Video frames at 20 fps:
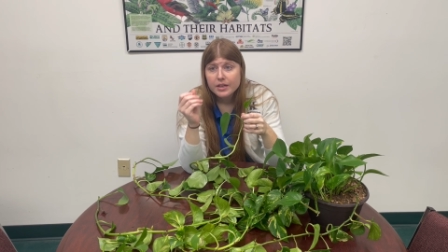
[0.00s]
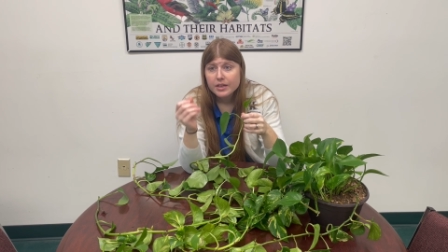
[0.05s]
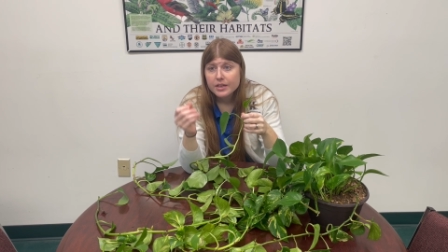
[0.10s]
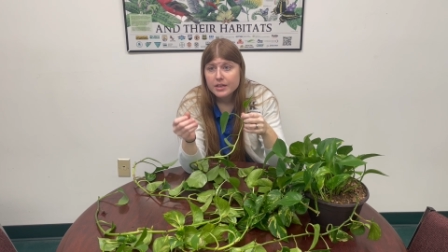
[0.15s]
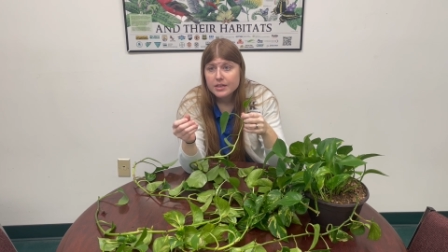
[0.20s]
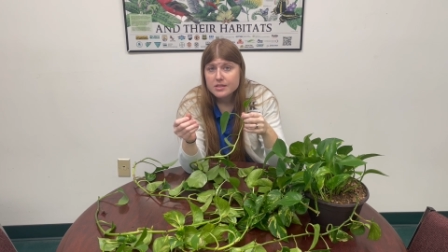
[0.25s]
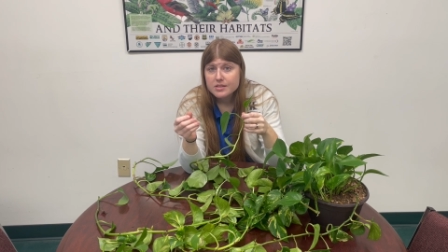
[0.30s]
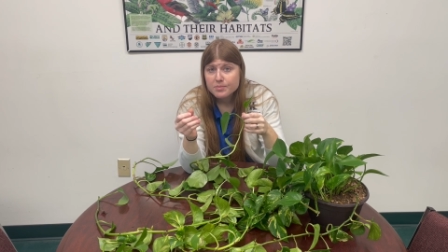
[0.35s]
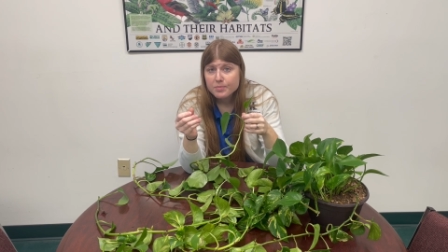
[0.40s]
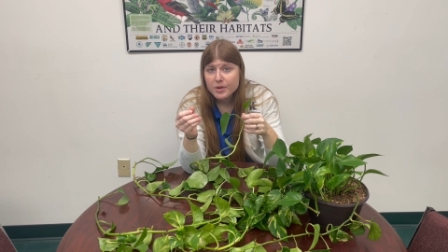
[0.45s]

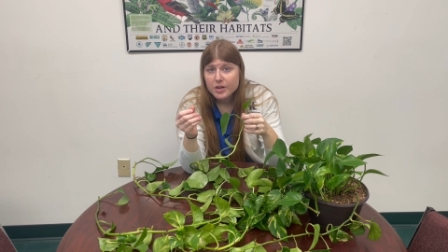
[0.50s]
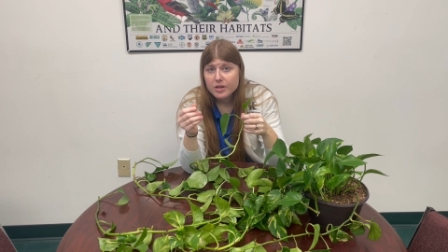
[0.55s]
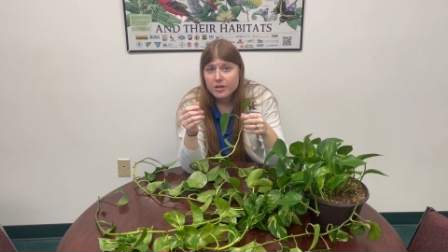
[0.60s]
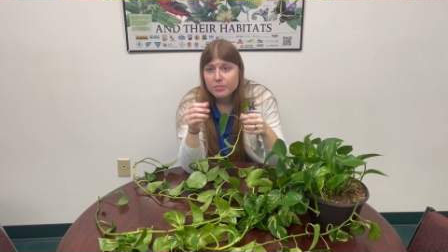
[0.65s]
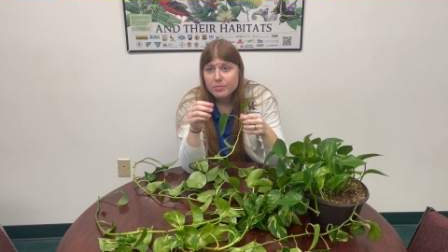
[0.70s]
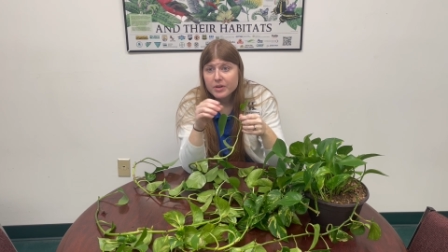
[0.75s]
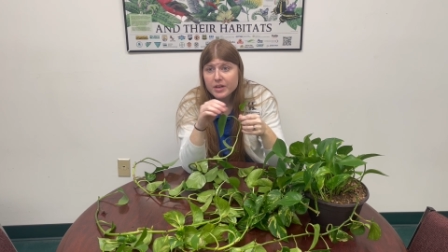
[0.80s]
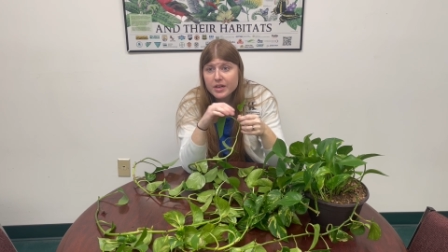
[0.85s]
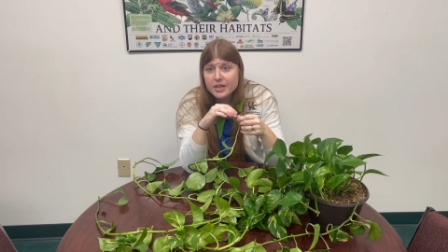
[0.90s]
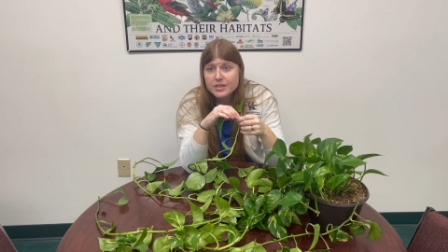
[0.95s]
get spider
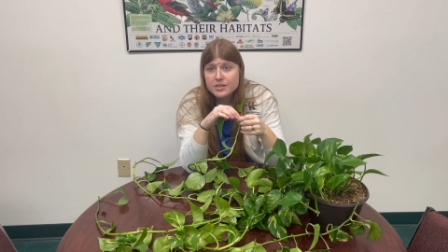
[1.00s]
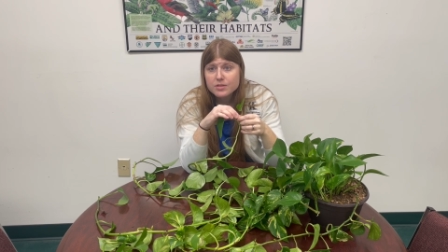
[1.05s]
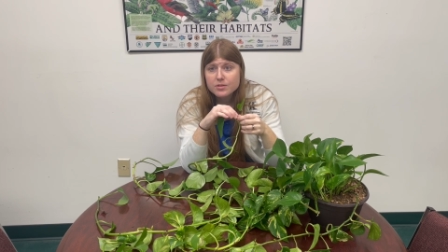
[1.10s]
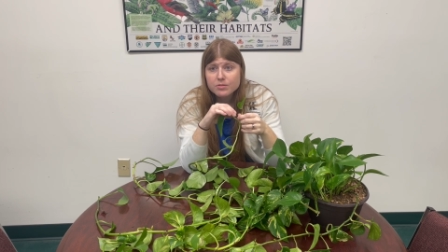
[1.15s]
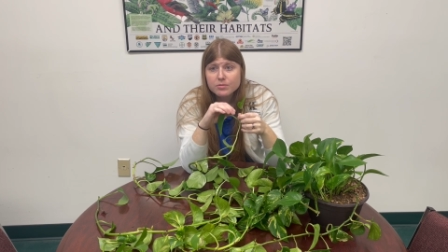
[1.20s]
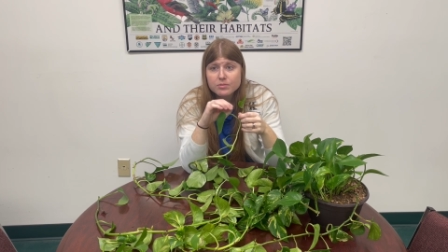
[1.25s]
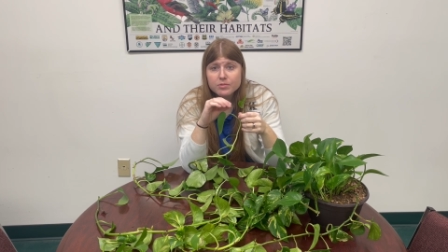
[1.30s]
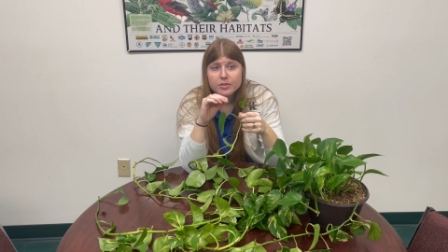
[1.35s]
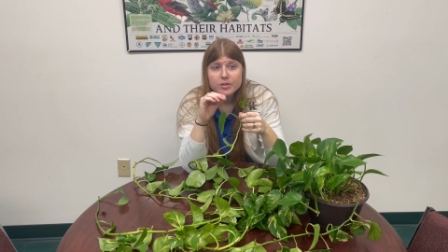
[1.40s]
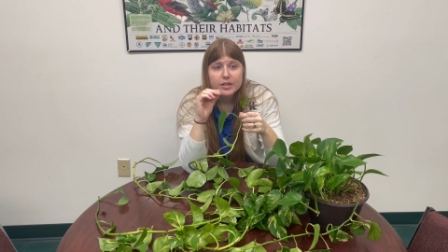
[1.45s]
mites
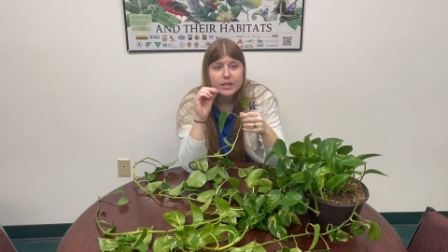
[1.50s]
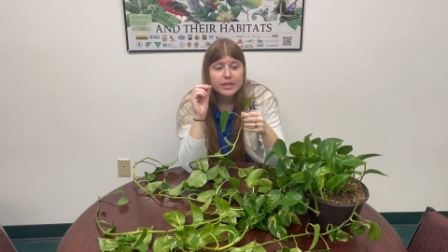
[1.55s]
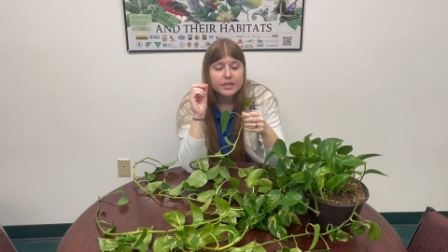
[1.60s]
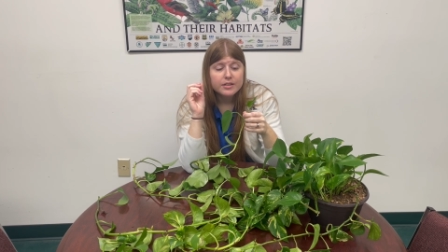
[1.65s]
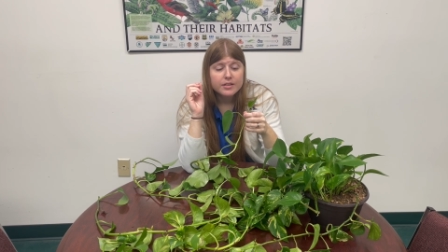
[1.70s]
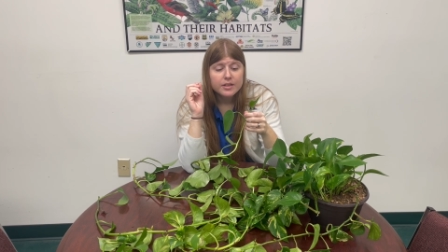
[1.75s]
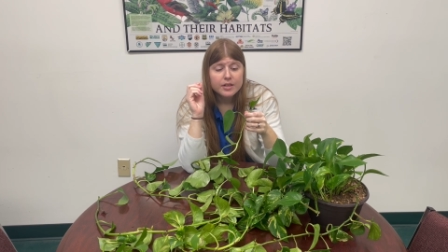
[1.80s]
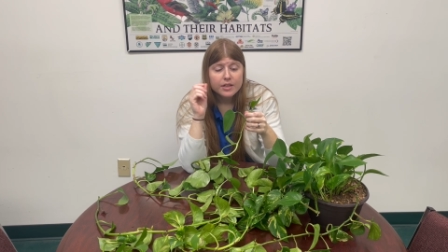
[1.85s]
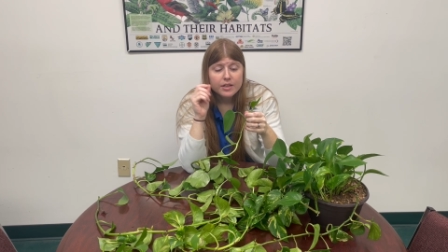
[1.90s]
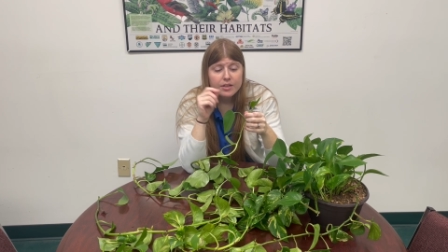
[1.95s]

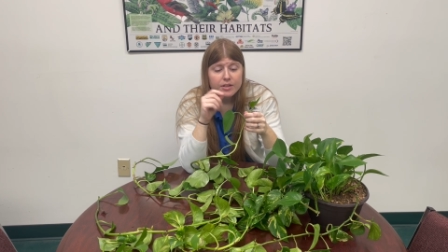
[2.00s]
where